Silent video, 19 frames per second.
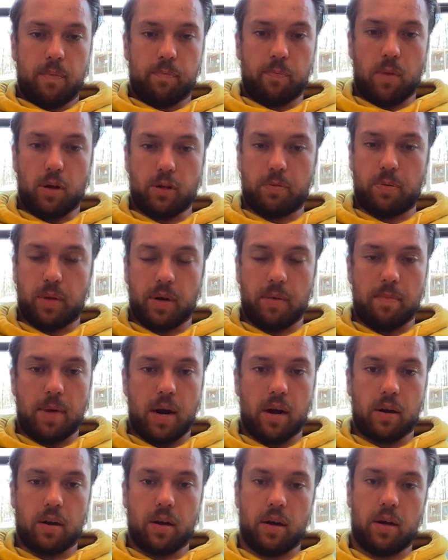multiple in
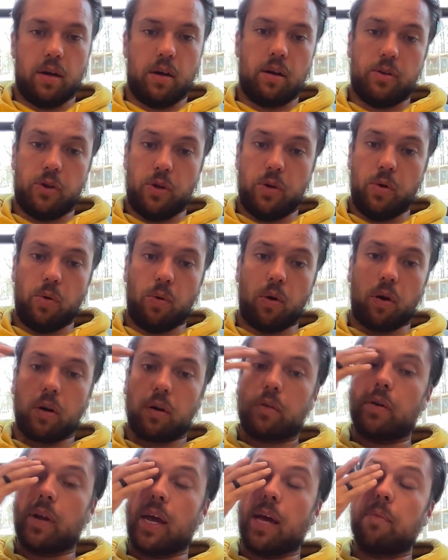America, New York,
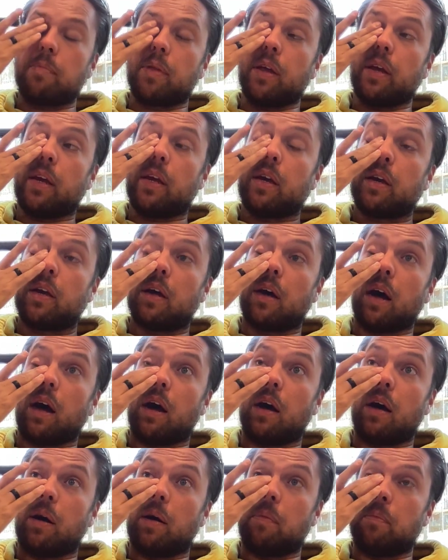namely,
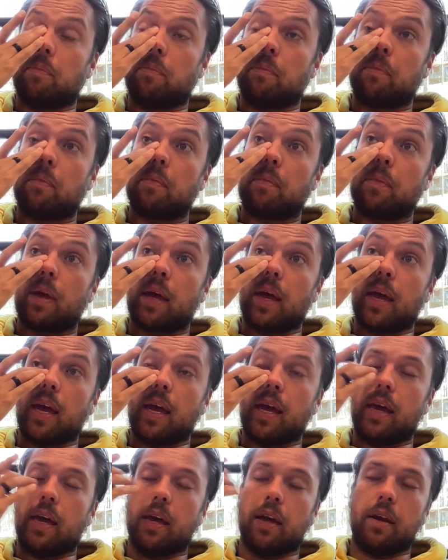um,
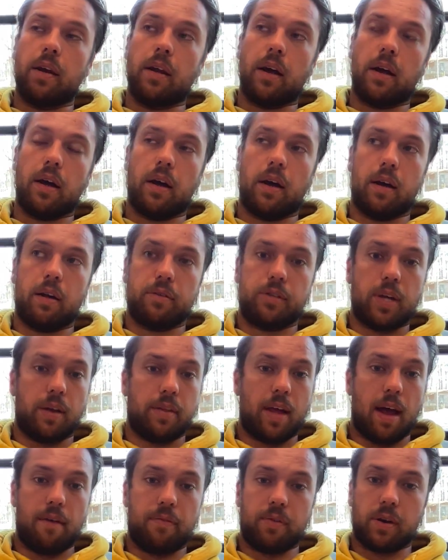and uh, South
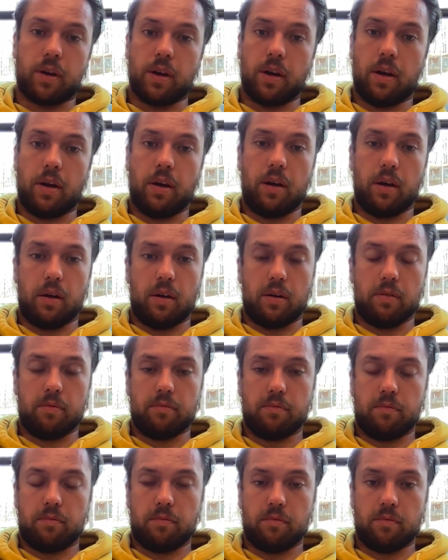Africa,
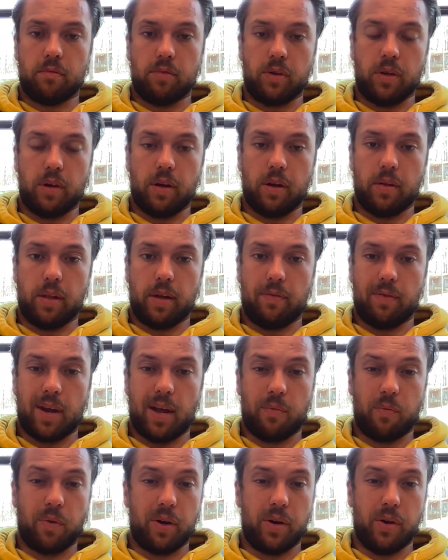you know, they even
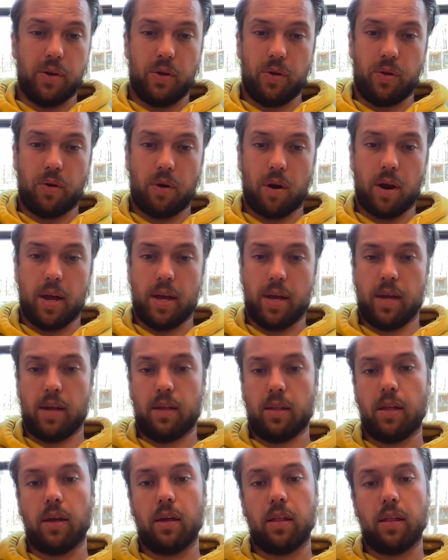have one in Ukraine.
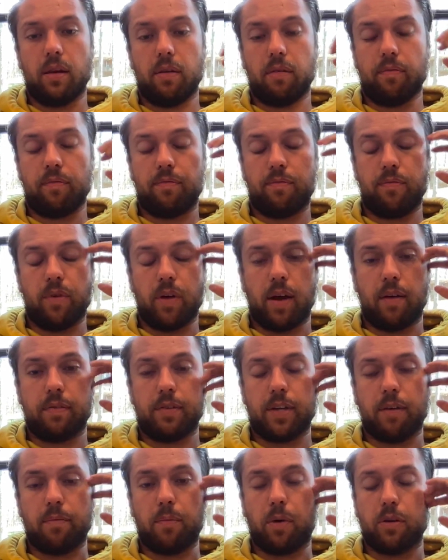They, they you know,
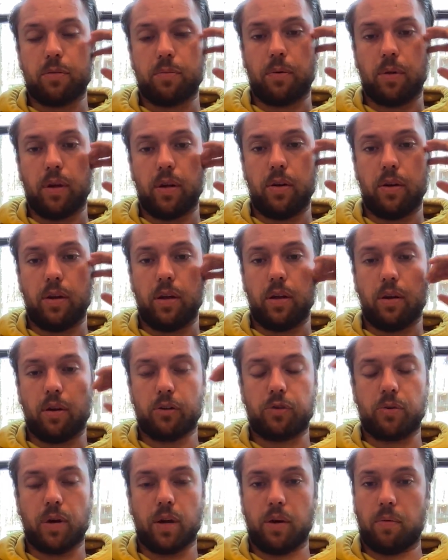obviously have multiple in, in
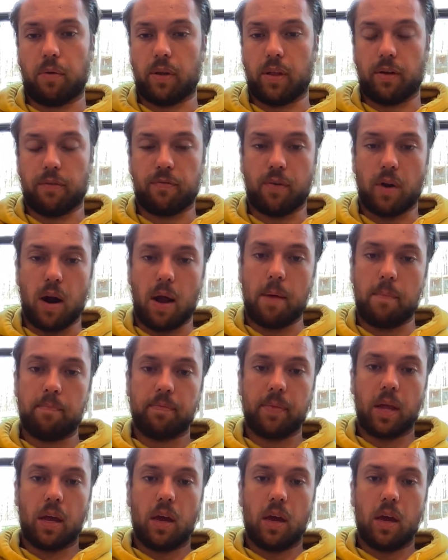Australia where they're from.